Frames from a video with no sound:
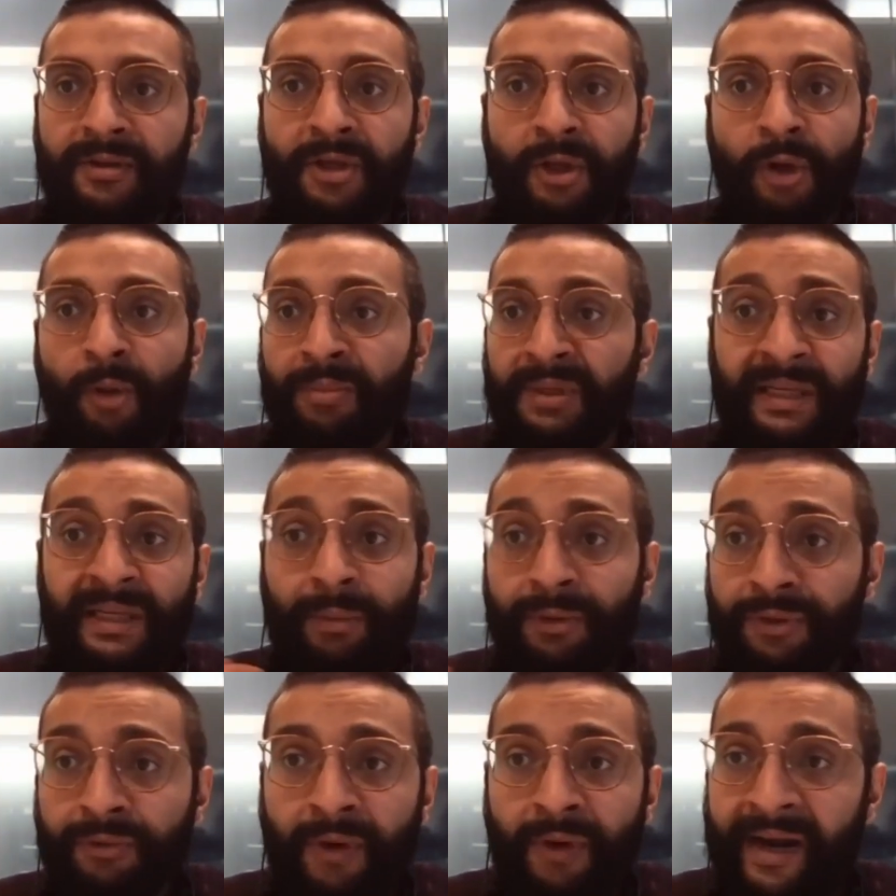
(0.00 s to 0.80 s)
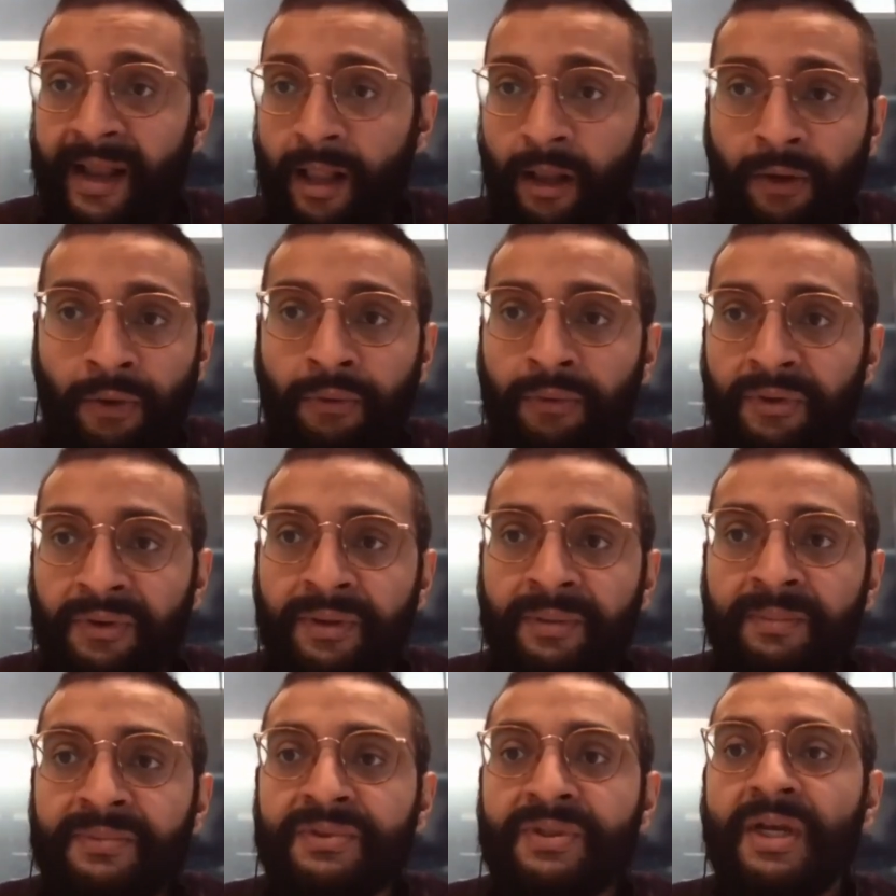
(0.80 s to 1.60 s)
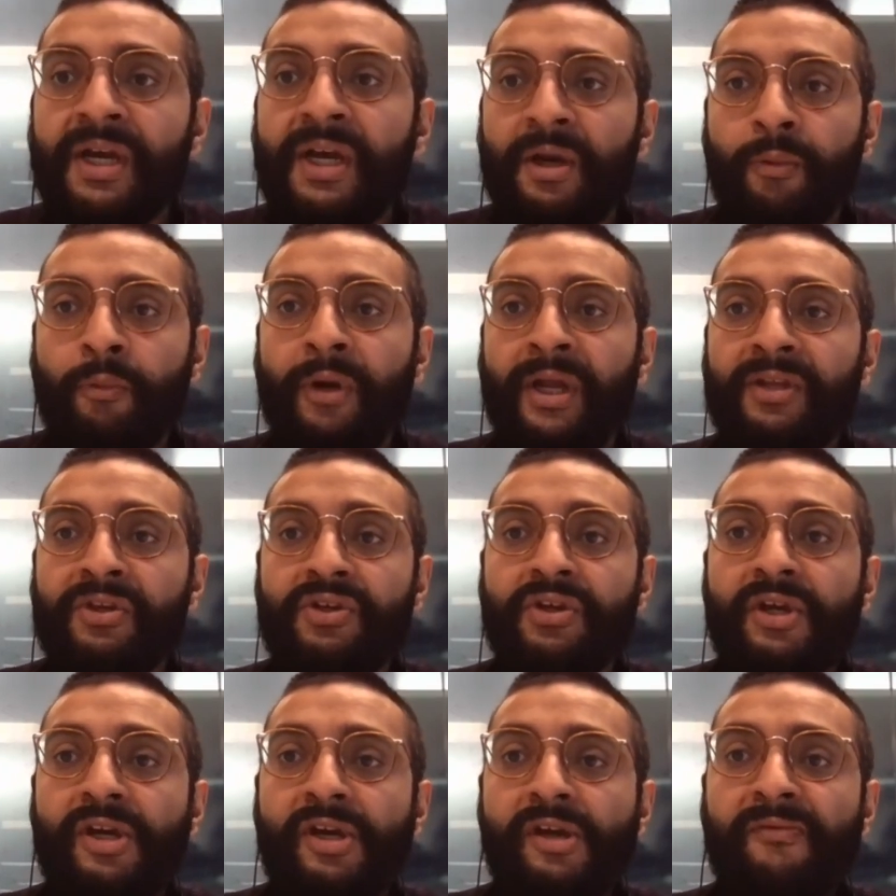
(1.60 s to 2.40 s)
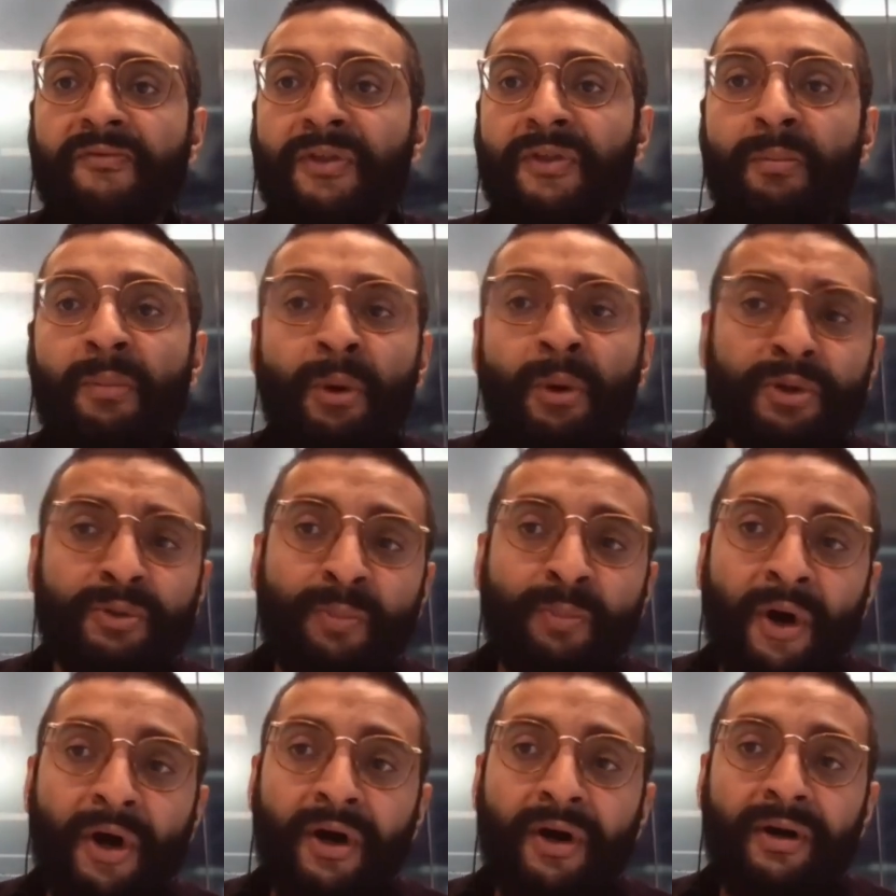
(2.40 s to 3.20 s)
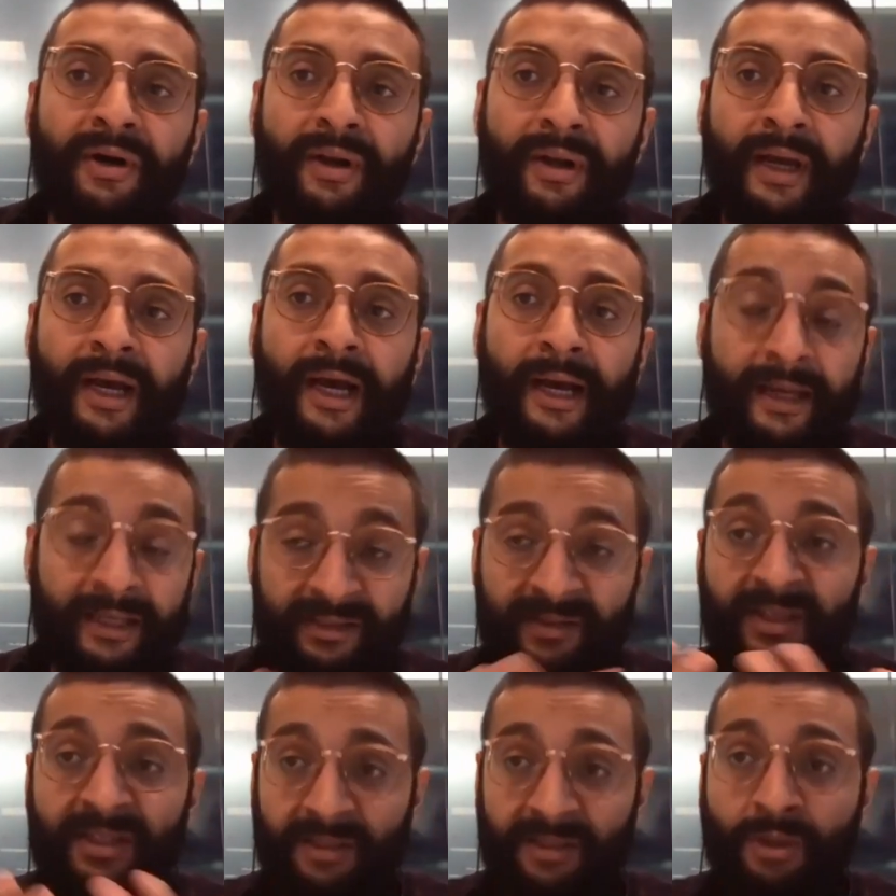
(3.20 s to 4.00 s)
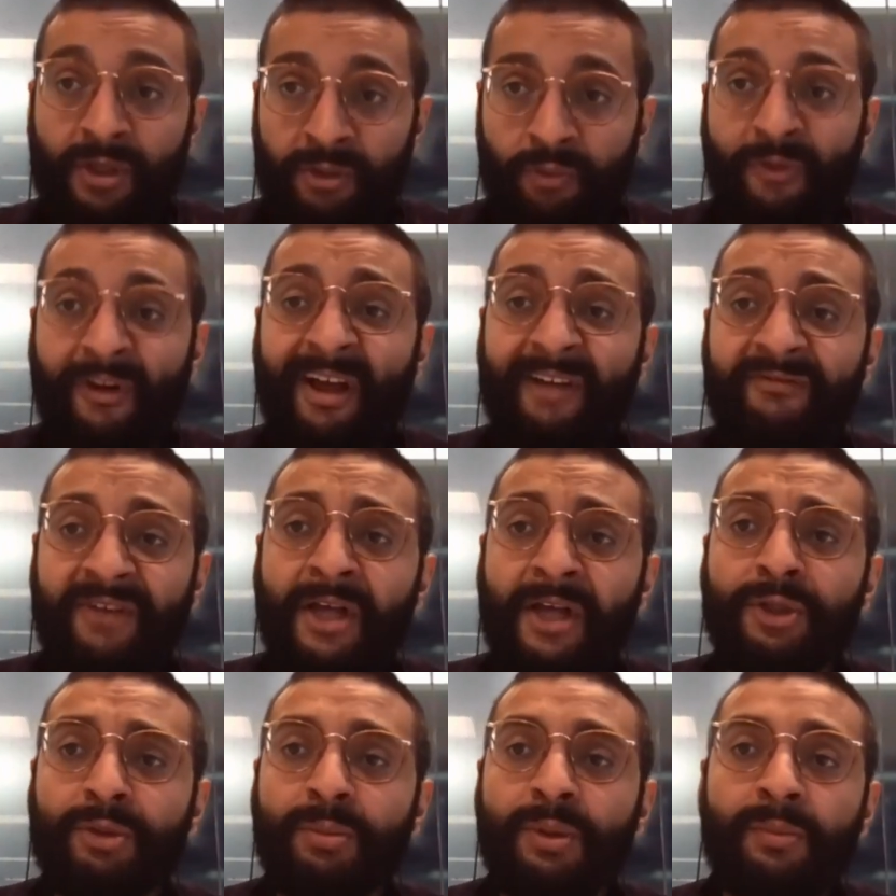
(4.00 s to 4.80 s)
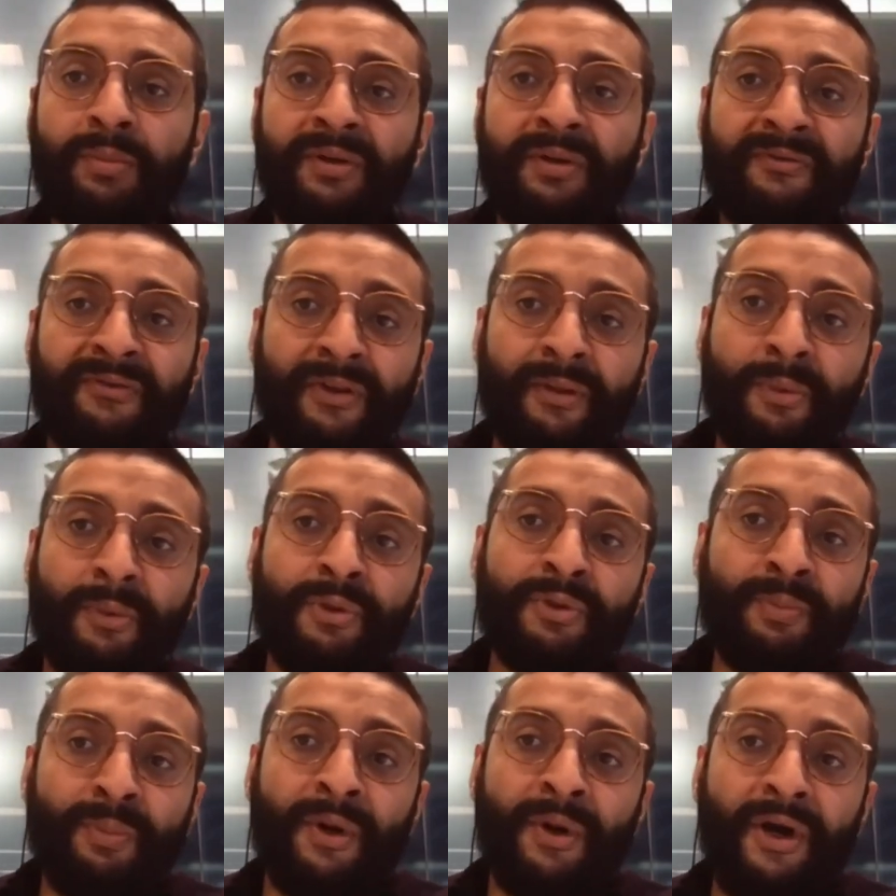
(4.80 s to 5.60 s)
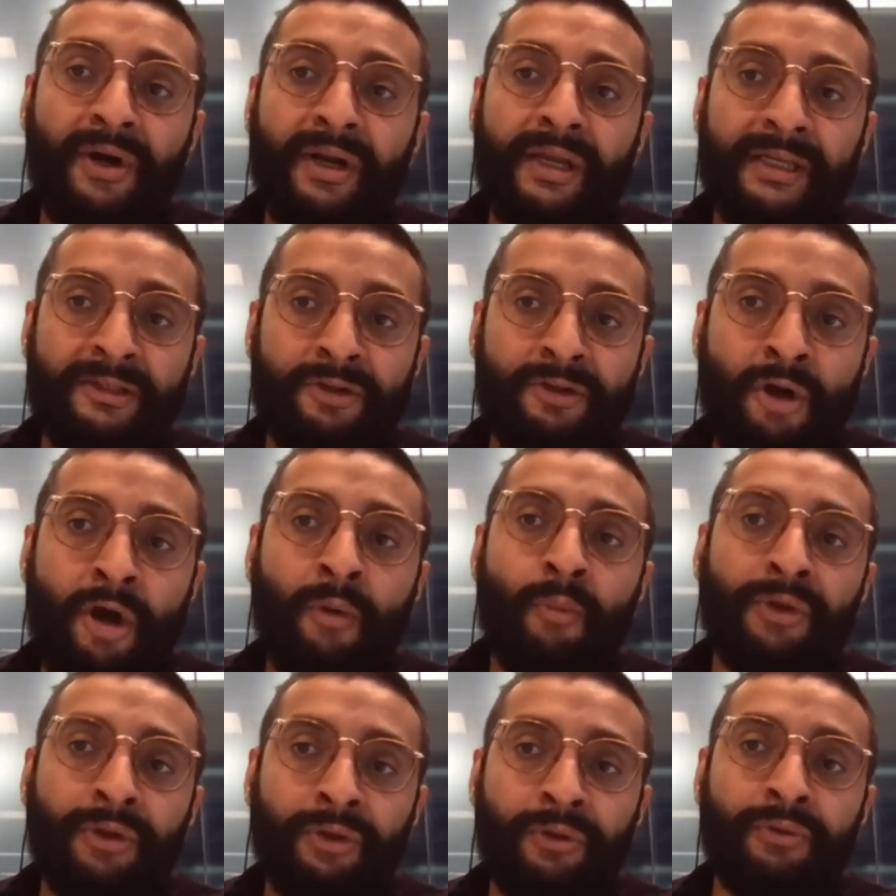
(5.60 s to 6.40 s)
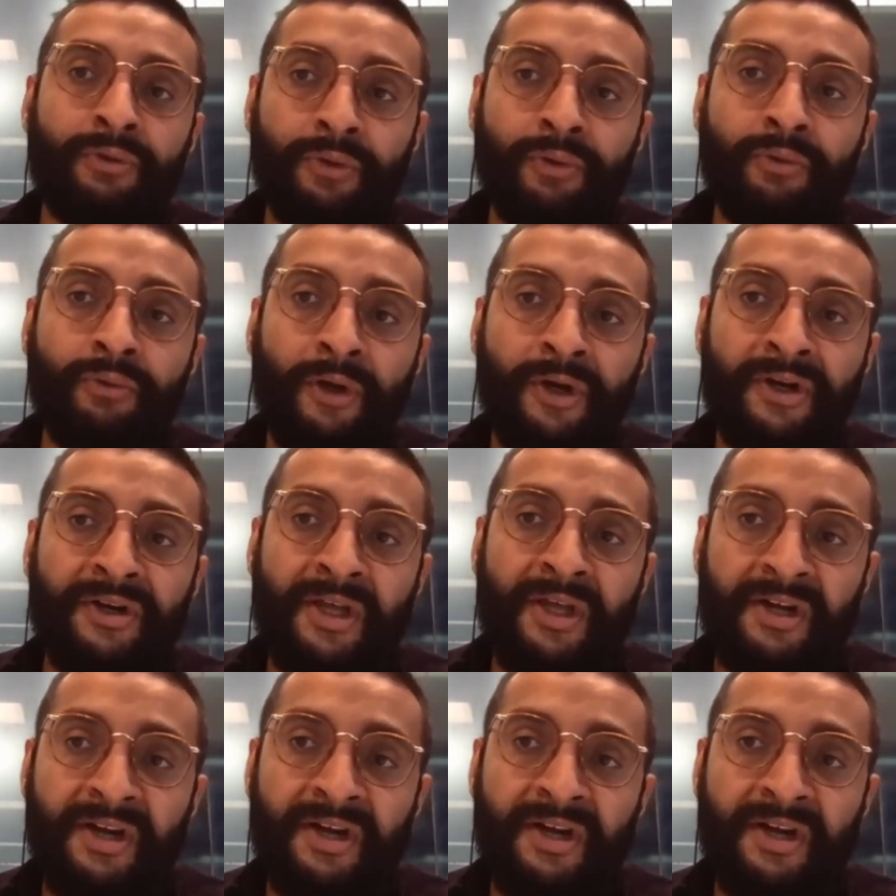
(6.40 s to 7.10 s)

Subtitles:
being able to write algorithms, which for the most part is valuable, but for the most part is not what you do on